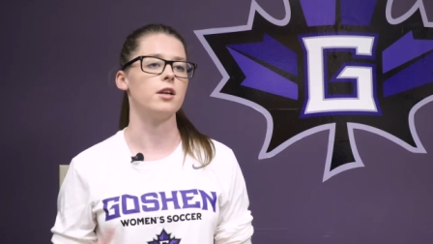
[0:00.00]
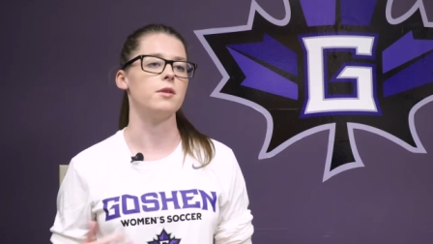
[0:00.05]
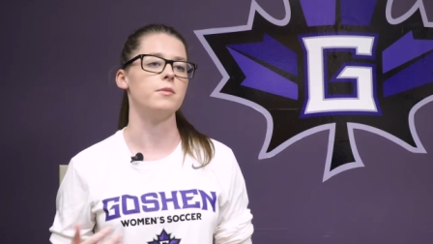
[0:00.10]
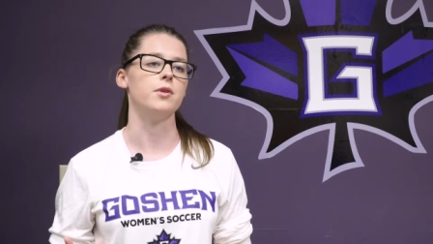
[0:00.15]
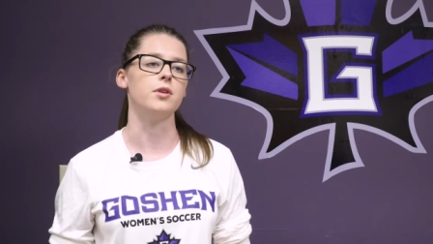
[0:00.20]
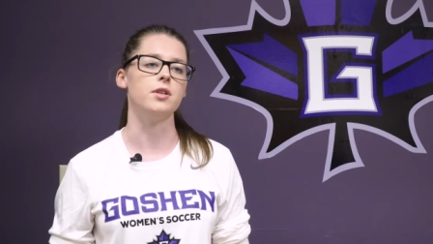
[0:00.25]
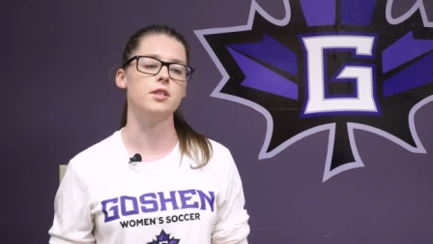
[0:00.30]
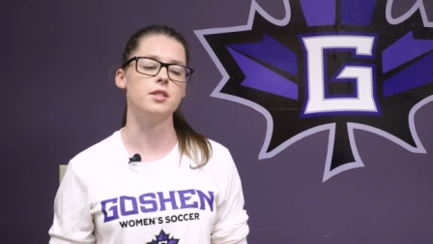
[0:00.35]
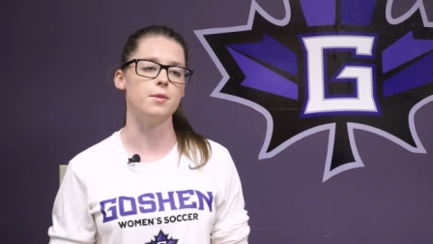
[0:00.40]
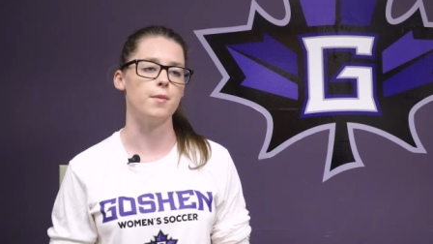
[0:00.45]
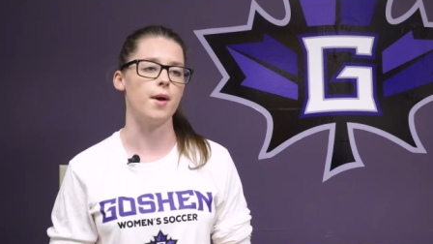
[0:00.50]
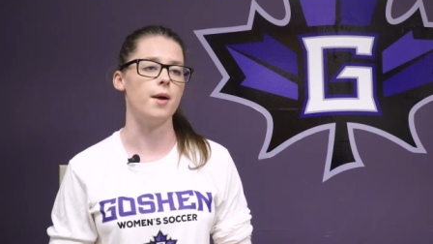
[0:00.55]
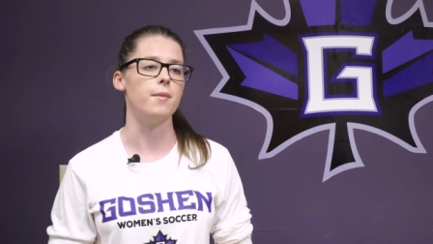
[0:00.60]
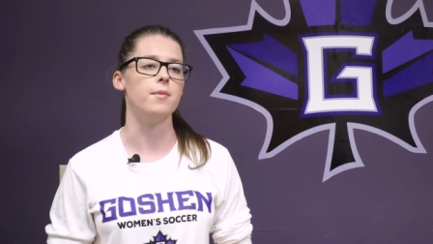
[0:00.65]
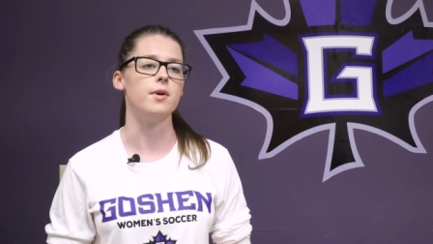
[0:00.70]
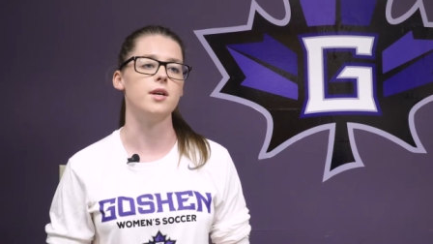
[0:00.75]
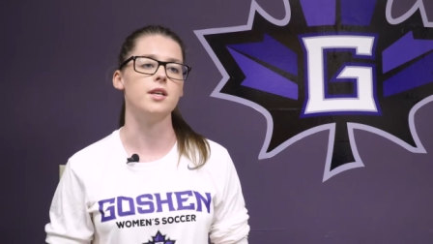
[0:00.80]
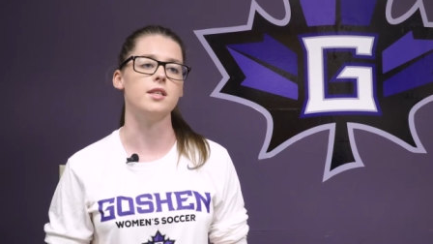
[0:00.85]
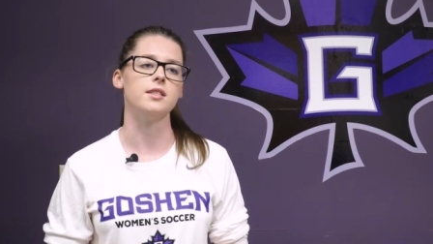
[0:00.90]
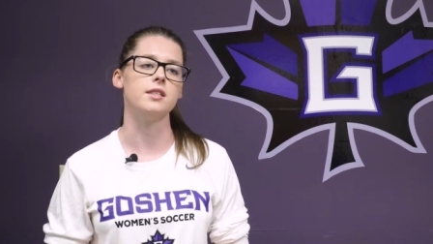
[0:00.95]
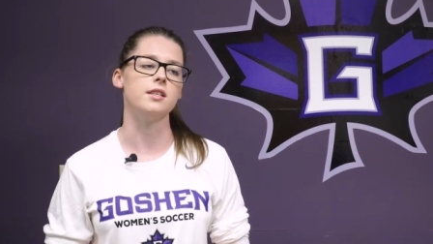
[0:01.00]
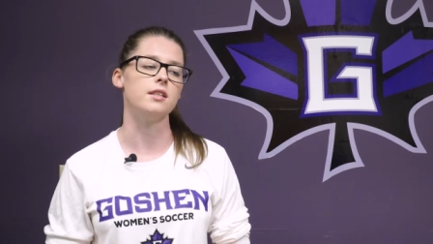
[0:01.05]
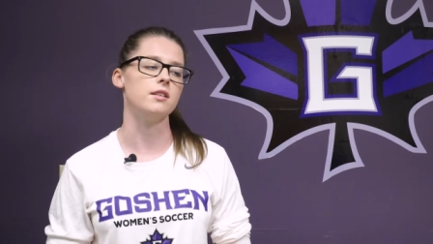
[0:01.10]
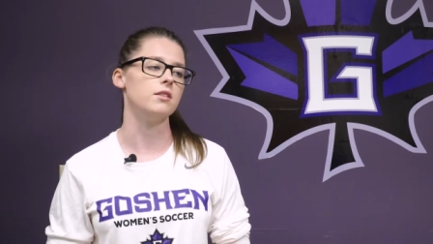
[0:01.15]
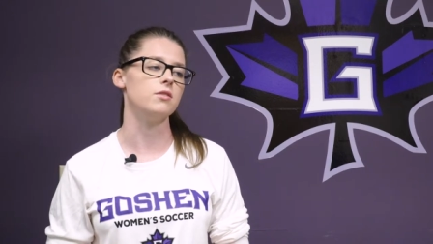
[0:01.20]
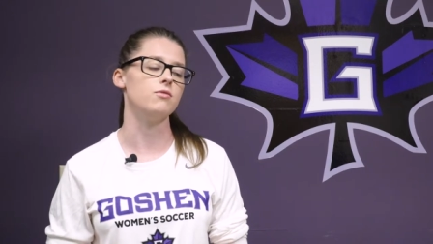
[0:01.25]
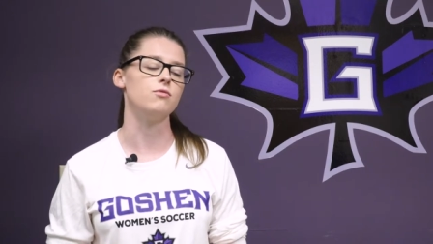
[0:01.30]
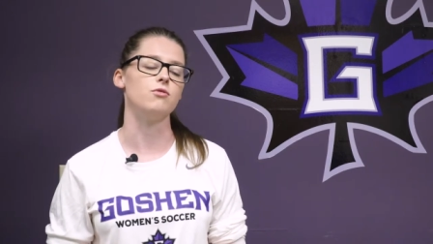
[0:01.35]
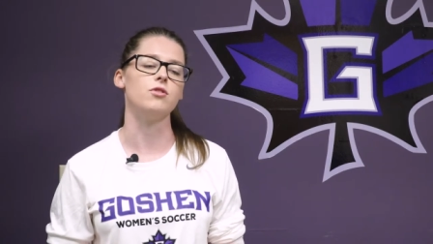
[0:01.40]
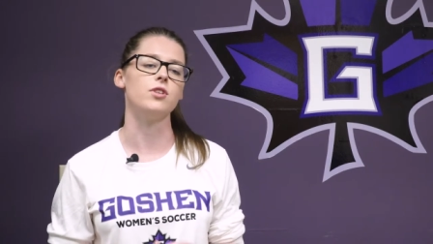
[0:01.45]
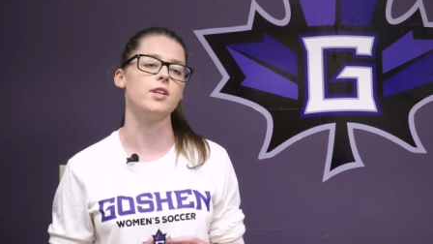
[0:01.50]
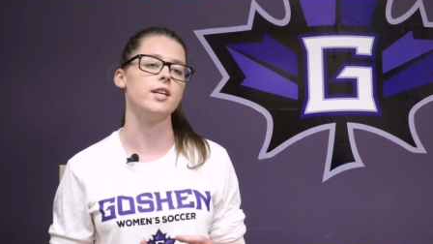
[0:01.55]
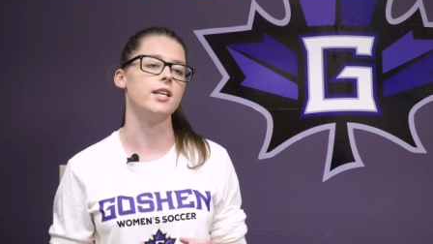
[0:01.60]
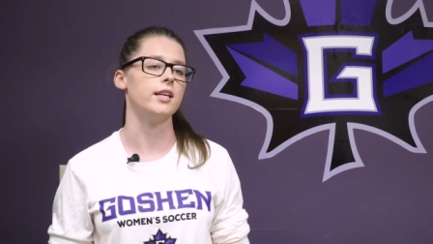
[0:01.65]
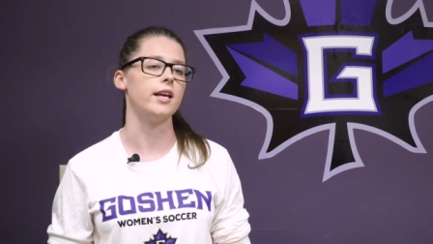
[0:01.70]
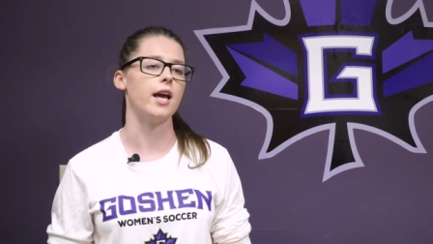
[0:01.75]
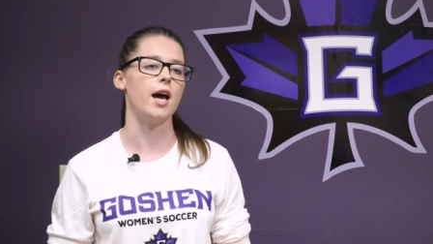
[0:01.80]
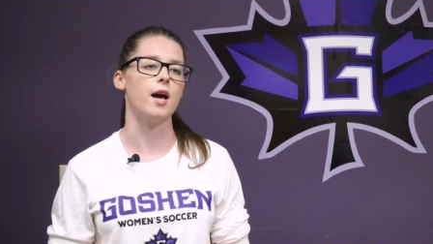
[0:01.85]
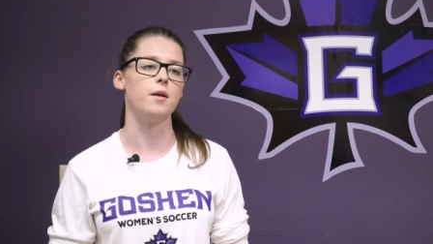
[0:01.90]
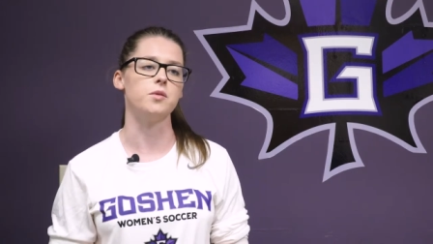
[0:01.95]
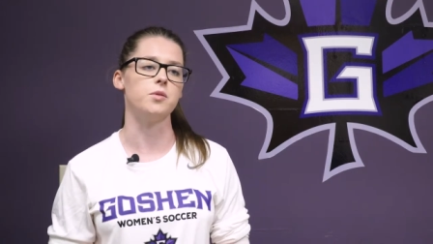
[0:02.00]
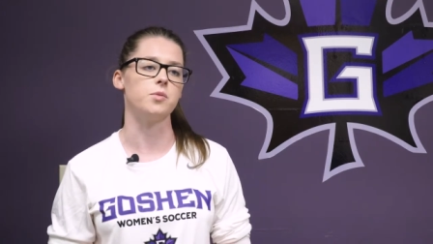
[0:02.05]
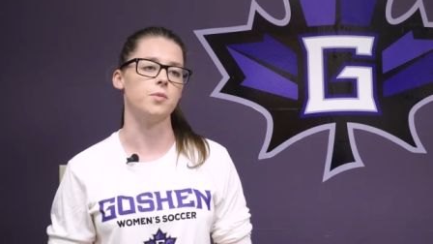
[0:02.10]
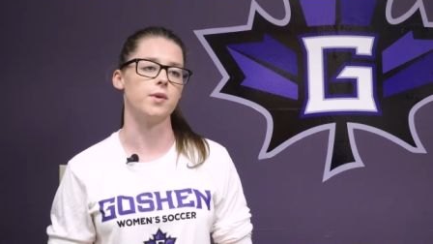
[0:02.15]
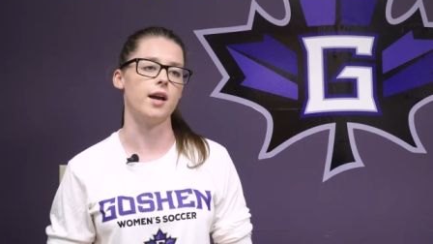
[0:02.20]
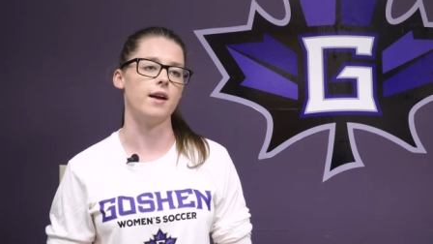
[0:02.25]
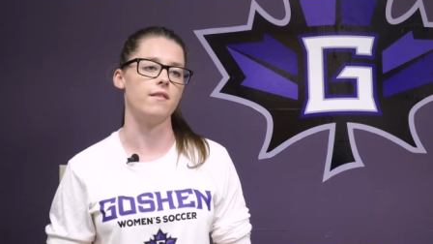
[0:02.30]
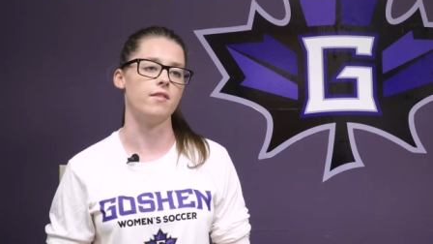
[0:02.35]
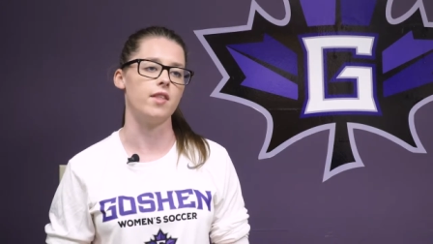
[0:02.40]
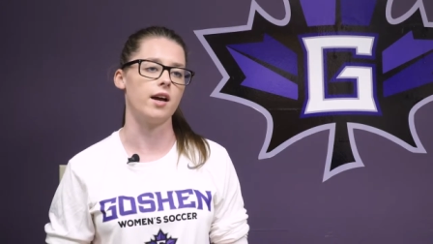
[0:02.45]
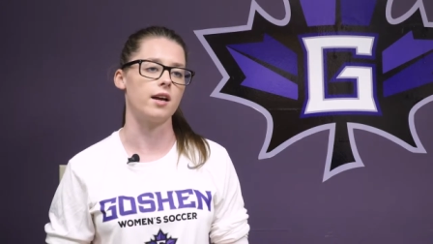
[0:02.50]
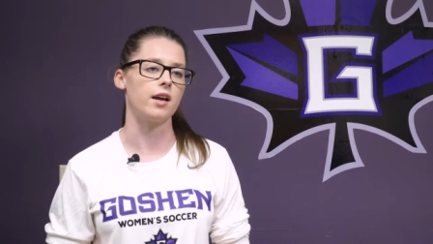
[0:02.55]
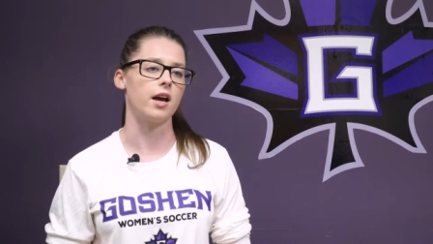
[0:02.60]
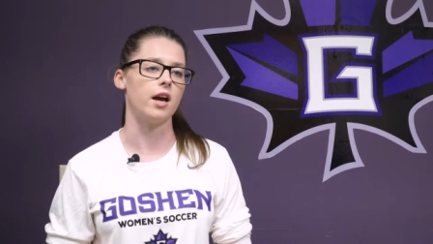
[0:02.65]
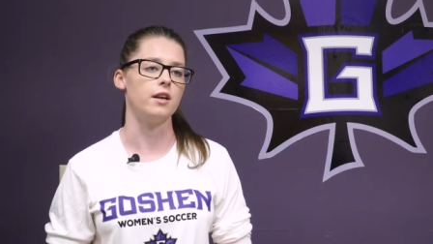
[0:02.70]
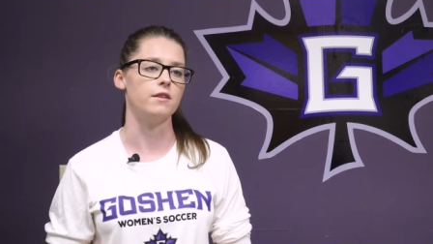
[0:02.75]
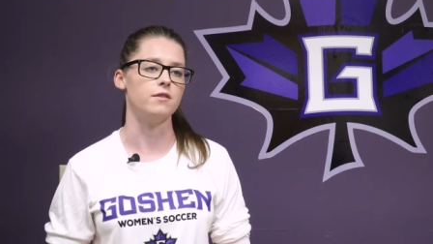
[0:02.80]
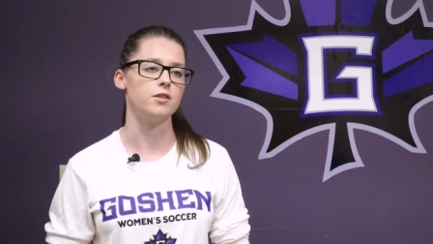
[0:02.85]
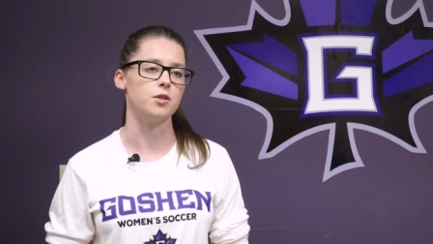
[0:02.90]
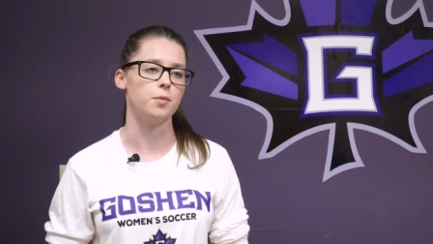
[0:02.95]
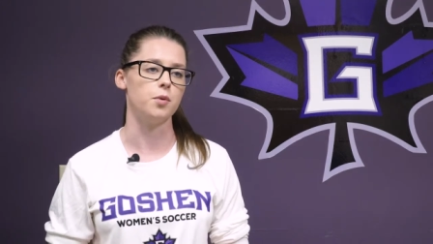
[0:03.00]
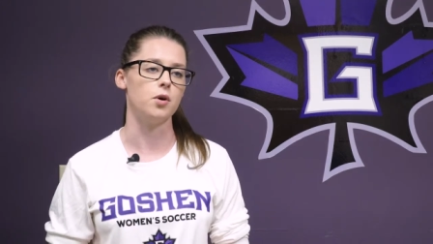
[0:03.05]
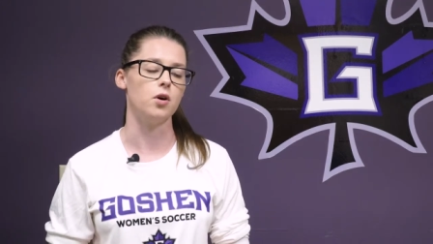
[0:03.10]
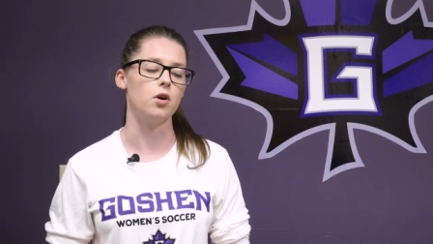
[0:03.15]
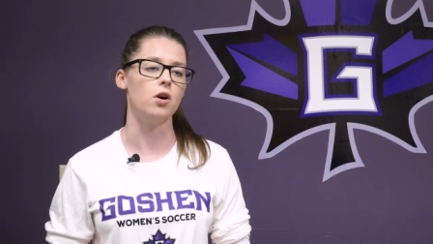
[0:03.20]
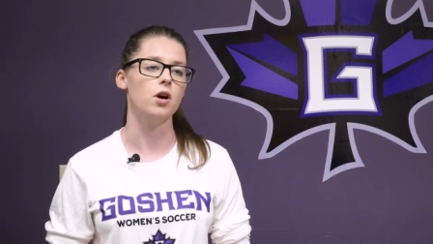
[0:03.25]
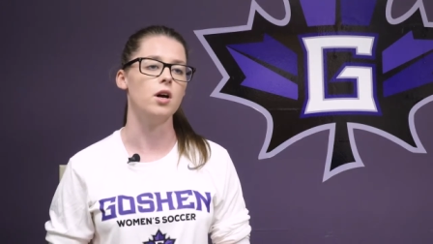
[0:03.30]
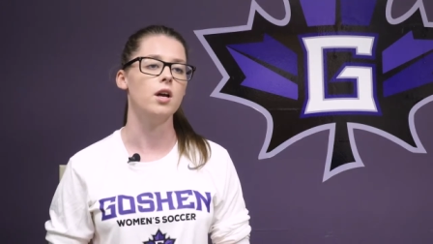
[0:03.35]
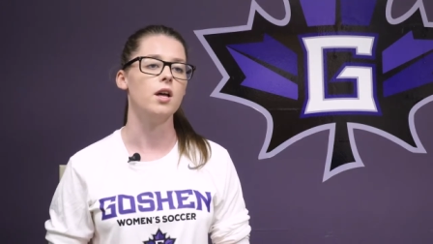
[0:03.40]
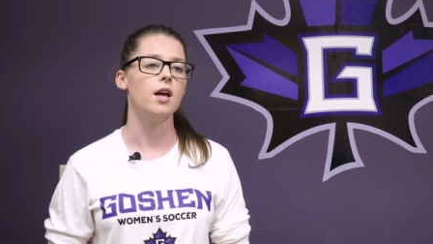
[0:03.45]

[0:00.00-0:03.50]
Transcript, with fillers: community members, it really helps when we have that kind of support.